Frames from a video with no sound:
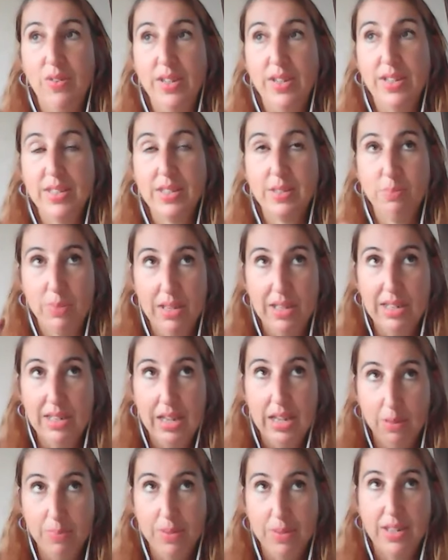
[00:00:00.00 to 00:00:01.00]
and it's been
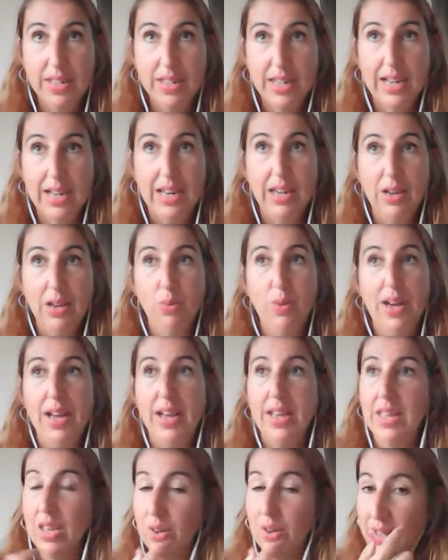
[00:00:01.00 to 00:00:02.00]
it'd be niggling away
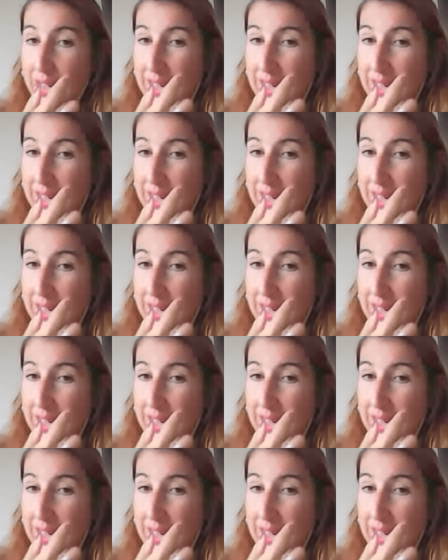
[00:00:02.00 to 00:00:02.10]
at you,